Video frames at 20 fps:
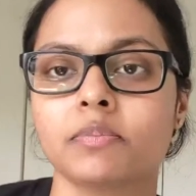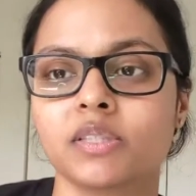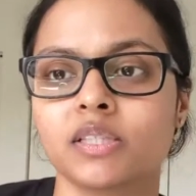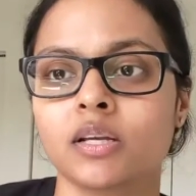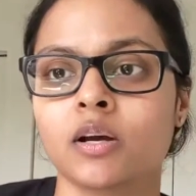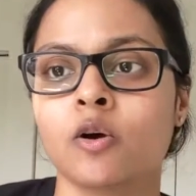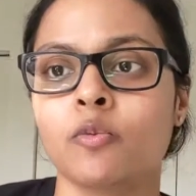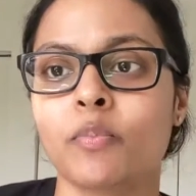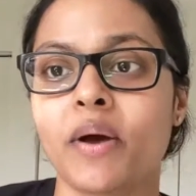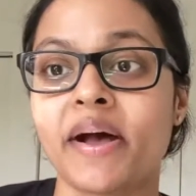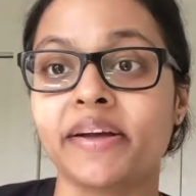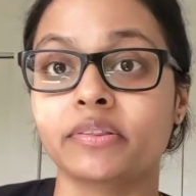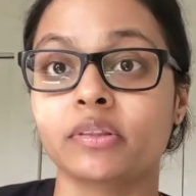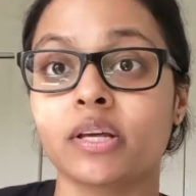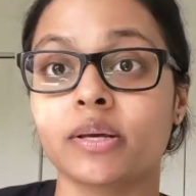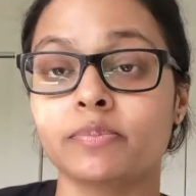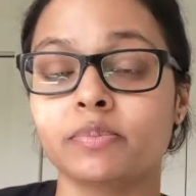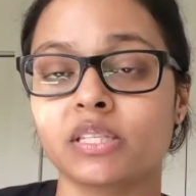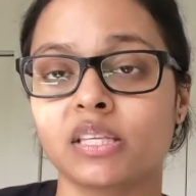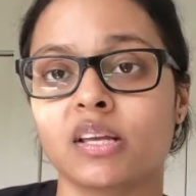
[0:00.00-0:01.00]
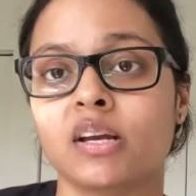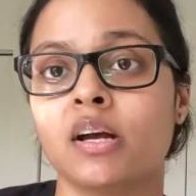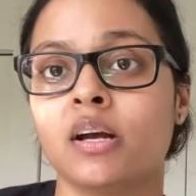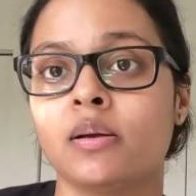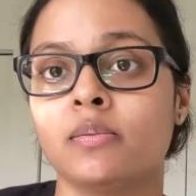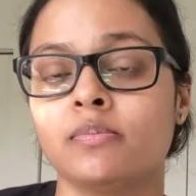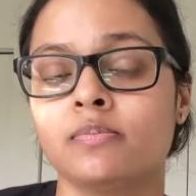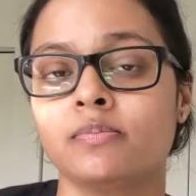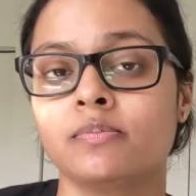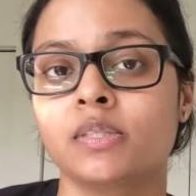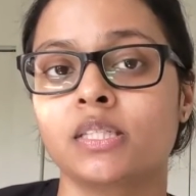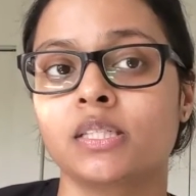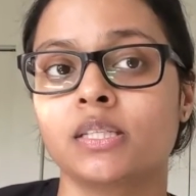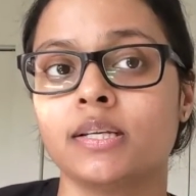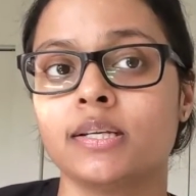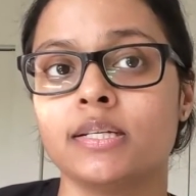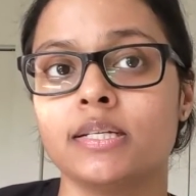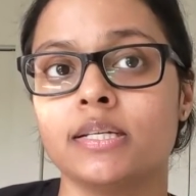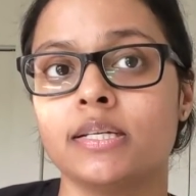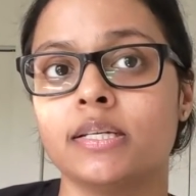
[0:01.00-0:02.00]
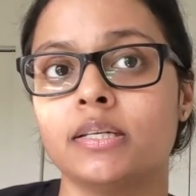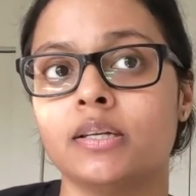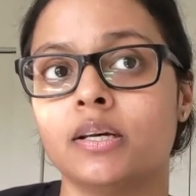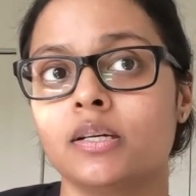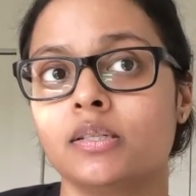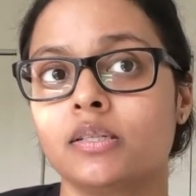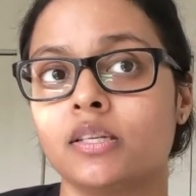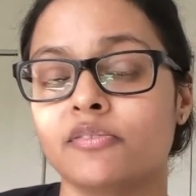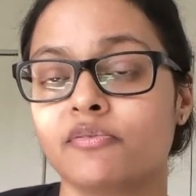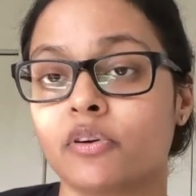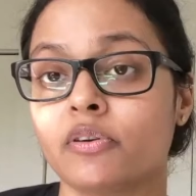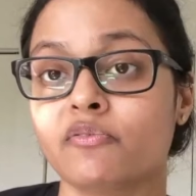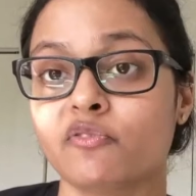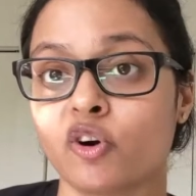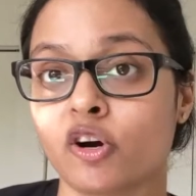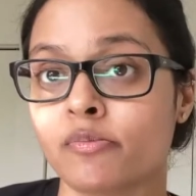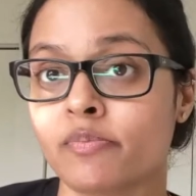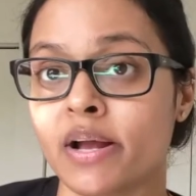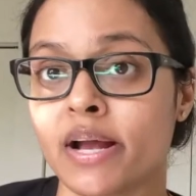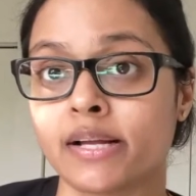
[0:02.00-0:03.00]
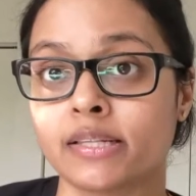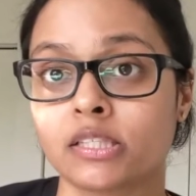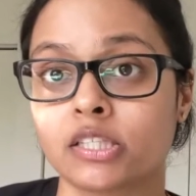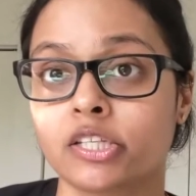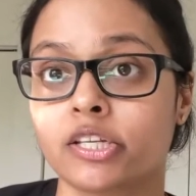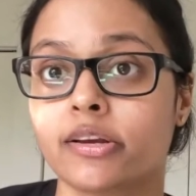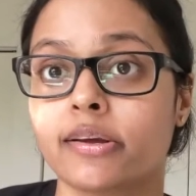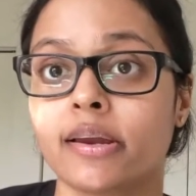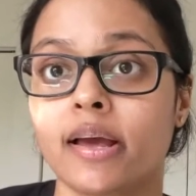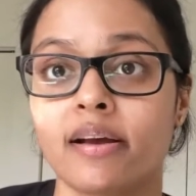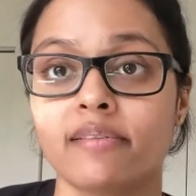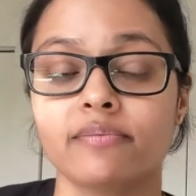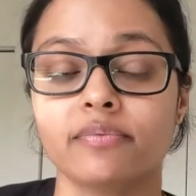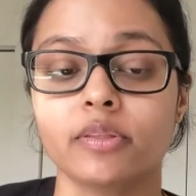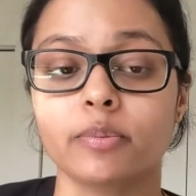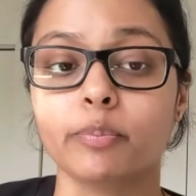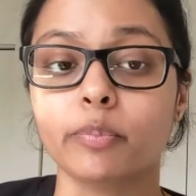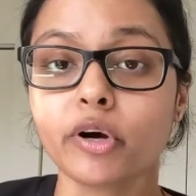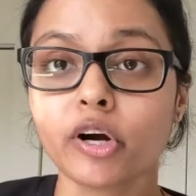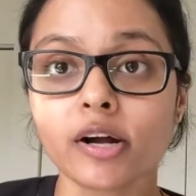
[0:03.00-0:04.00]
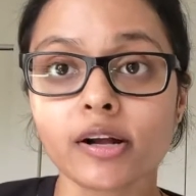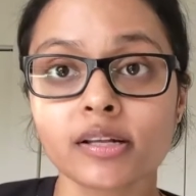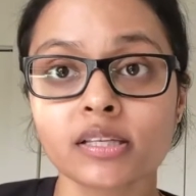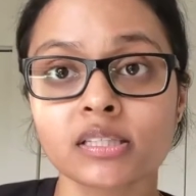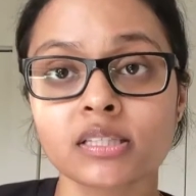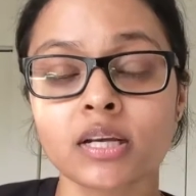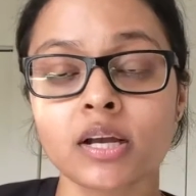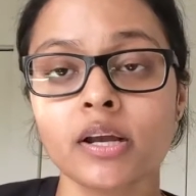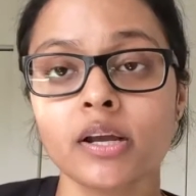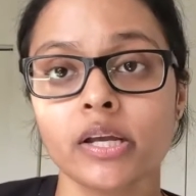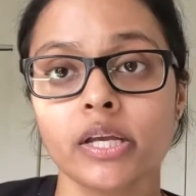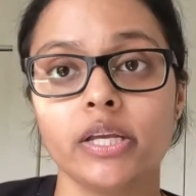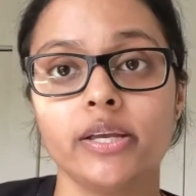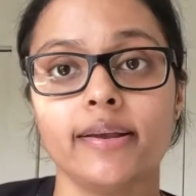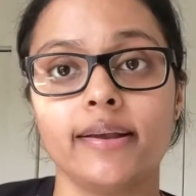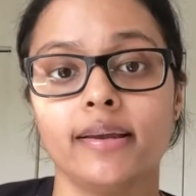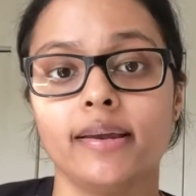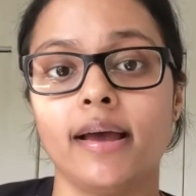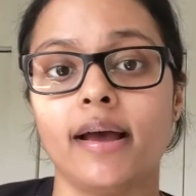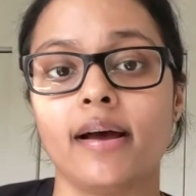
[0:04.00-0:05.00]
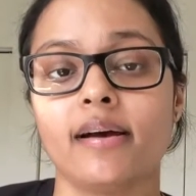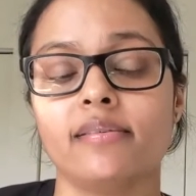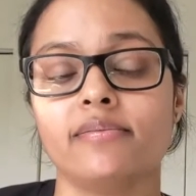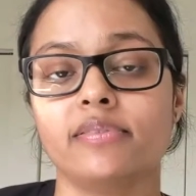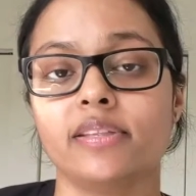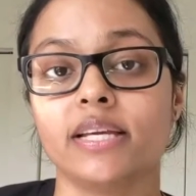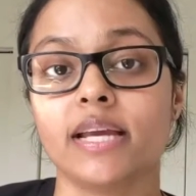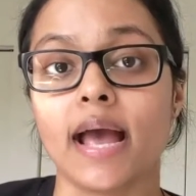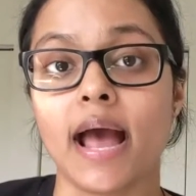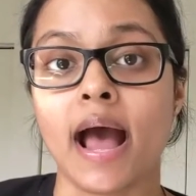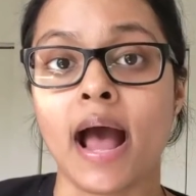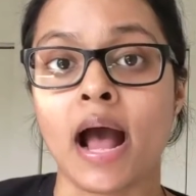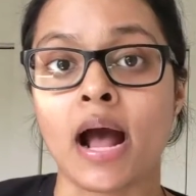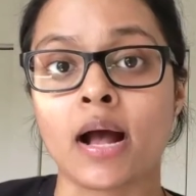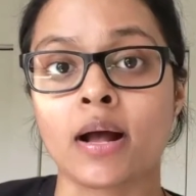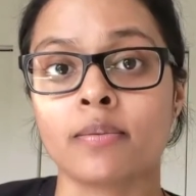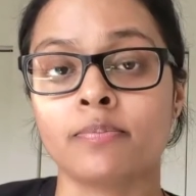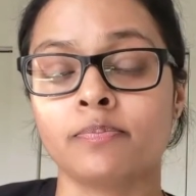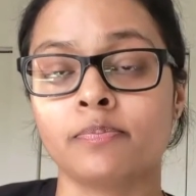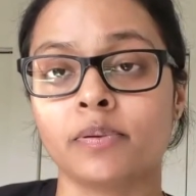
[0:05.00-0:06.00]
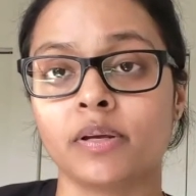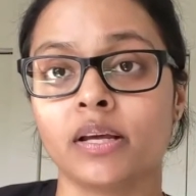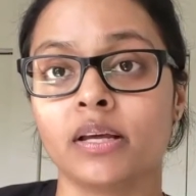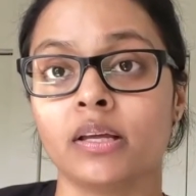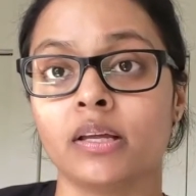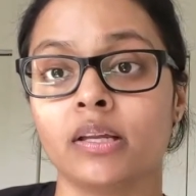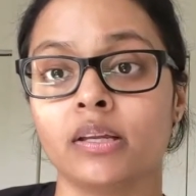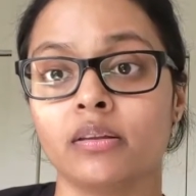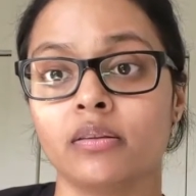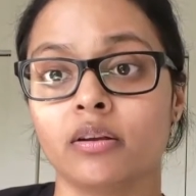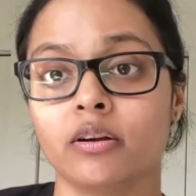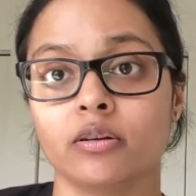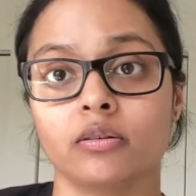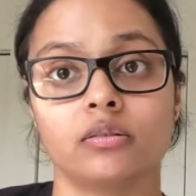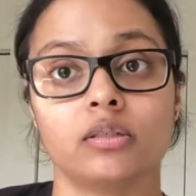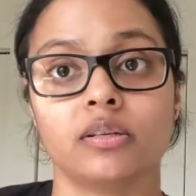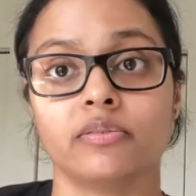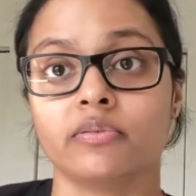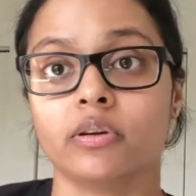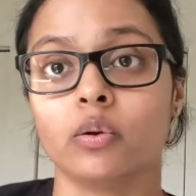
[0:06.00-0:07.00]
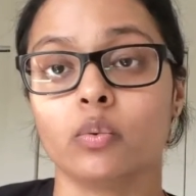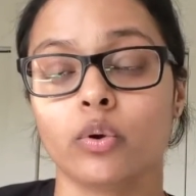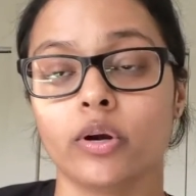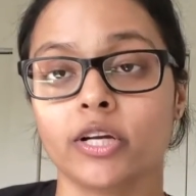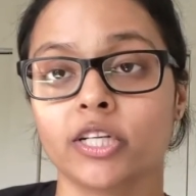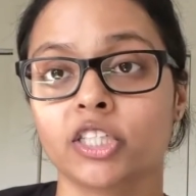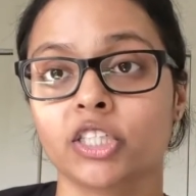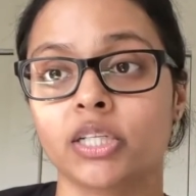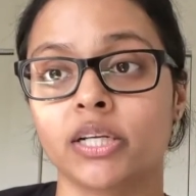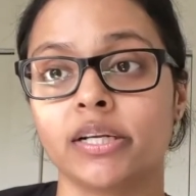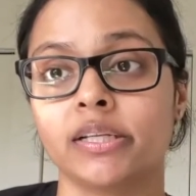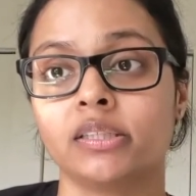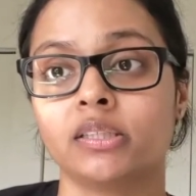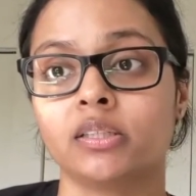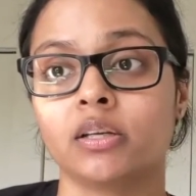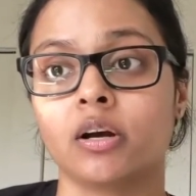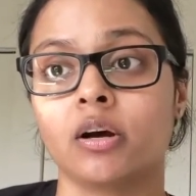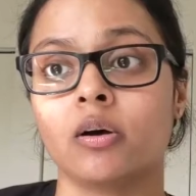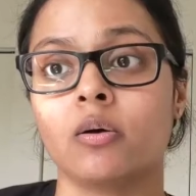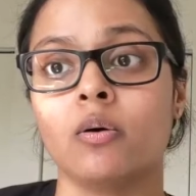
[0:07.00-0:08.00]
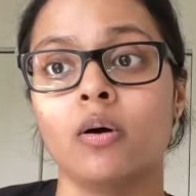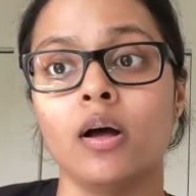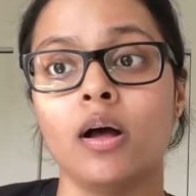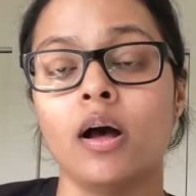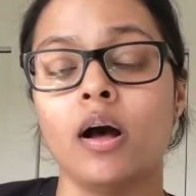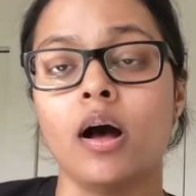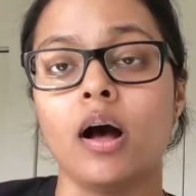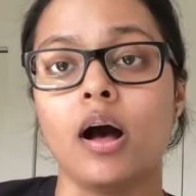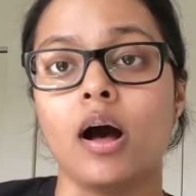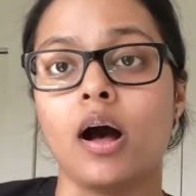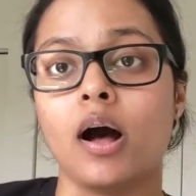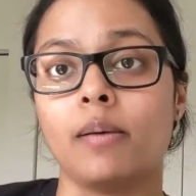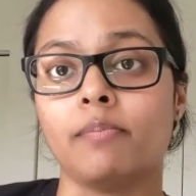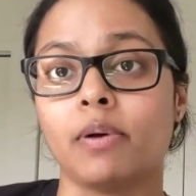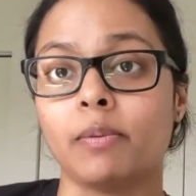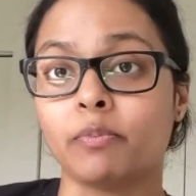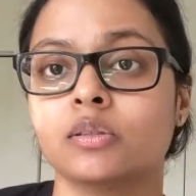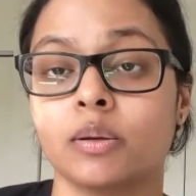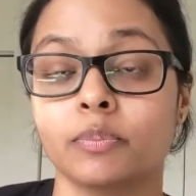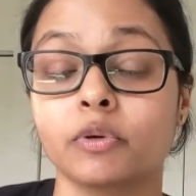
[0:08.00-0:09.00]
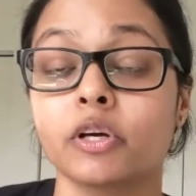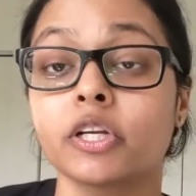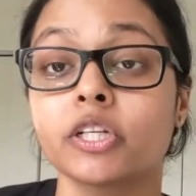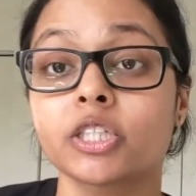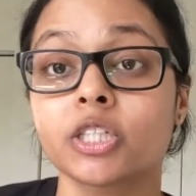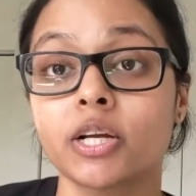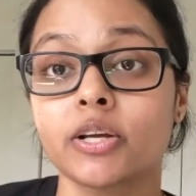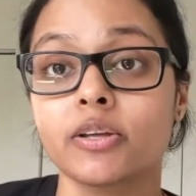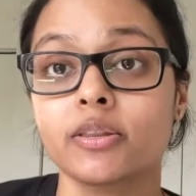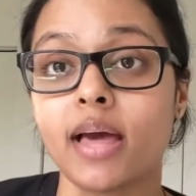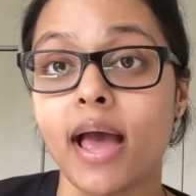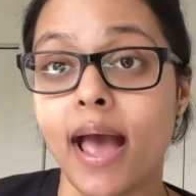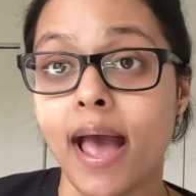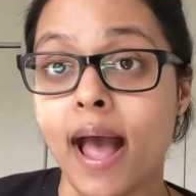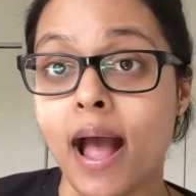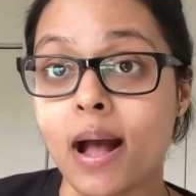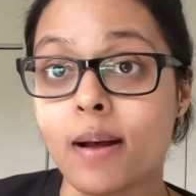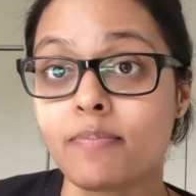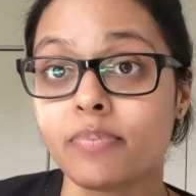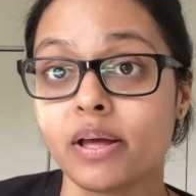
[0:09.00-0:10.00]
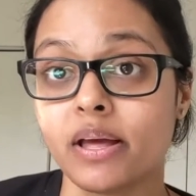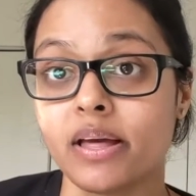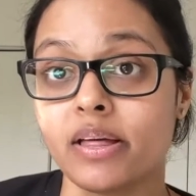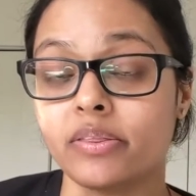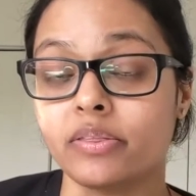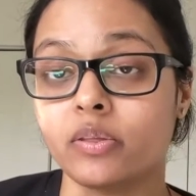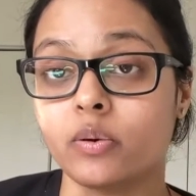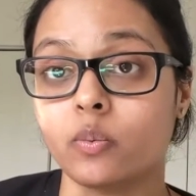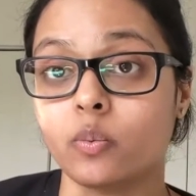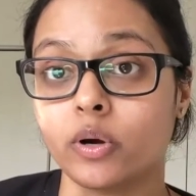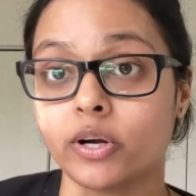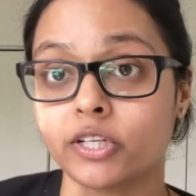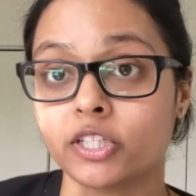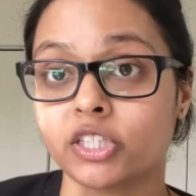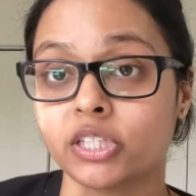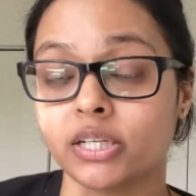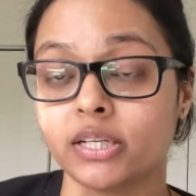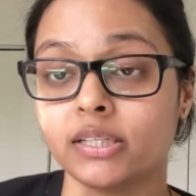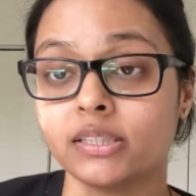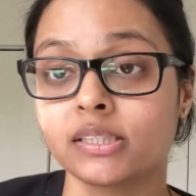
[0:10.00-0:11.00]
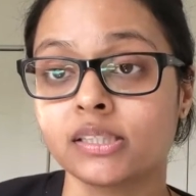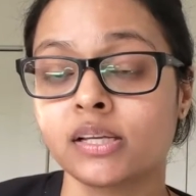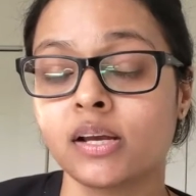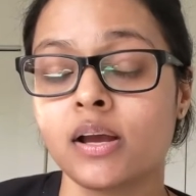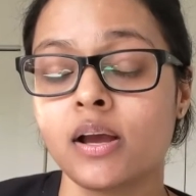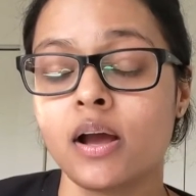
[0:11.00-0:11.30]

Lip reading: So Mad Libs comes in different formats. So you can have the books, you can have the app, and there are different worksheets. So I'm going to show you the app and the worksheets.